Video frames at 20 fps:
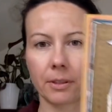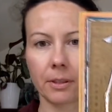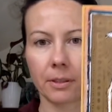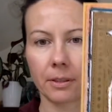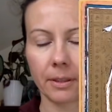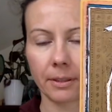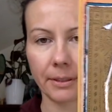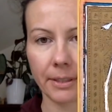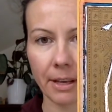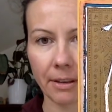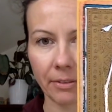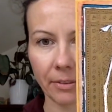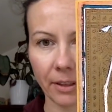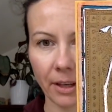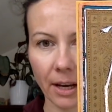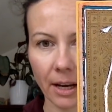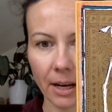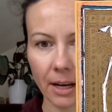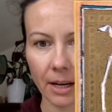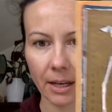is the Death
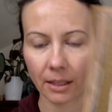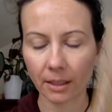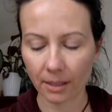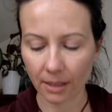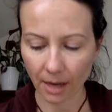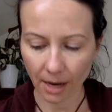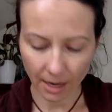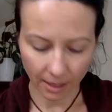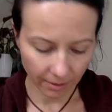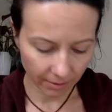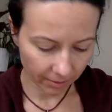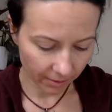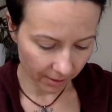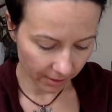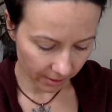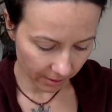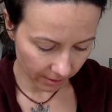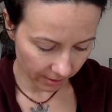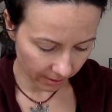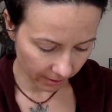card, and
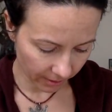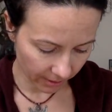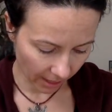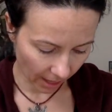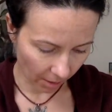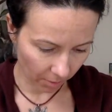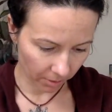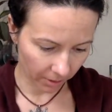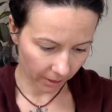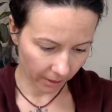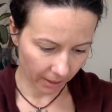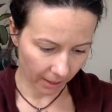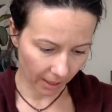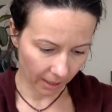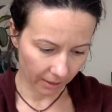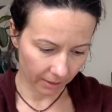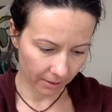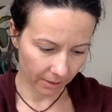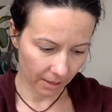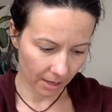this is the Tower card.
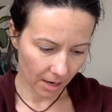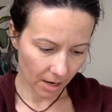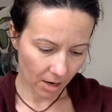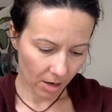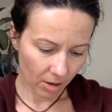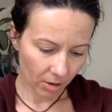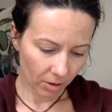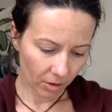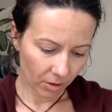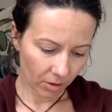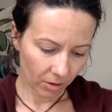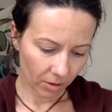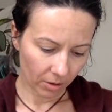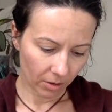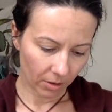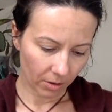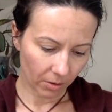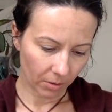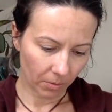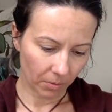
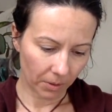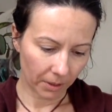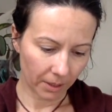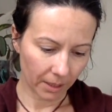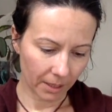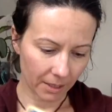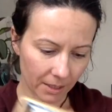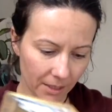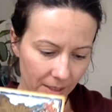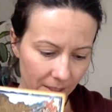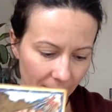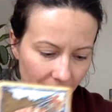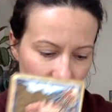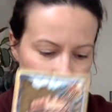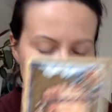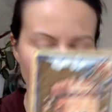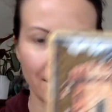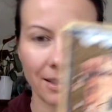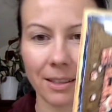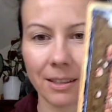We can see
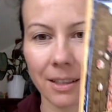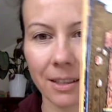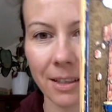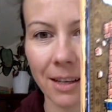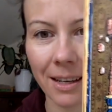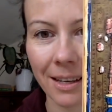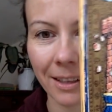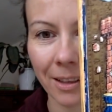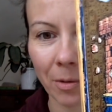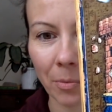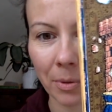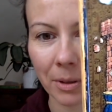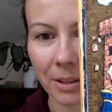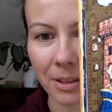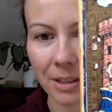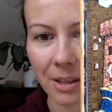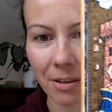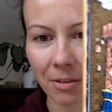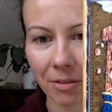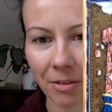that this is a little bit
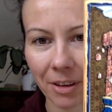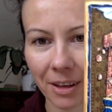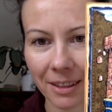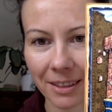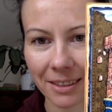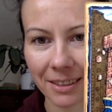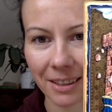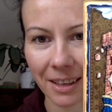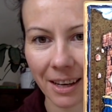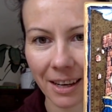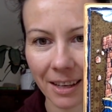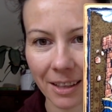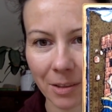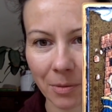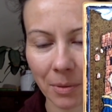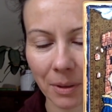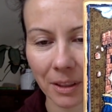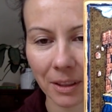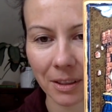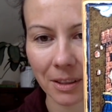different, yes,
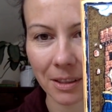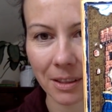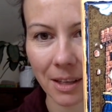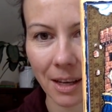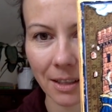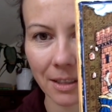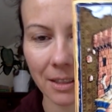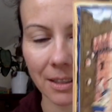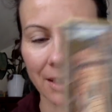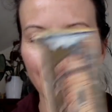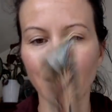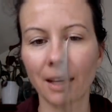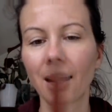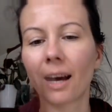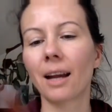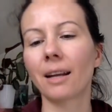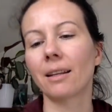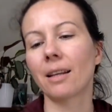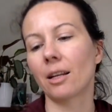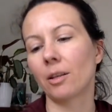because that's the
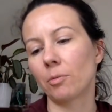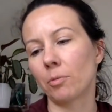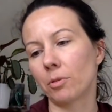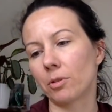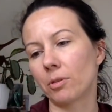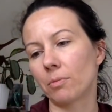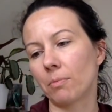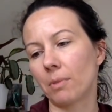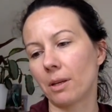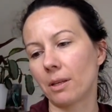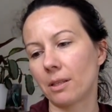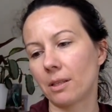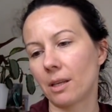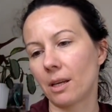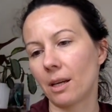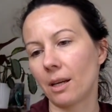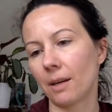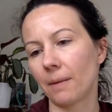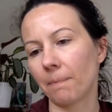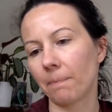card that was
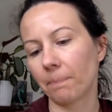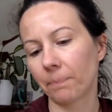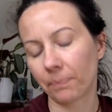missing.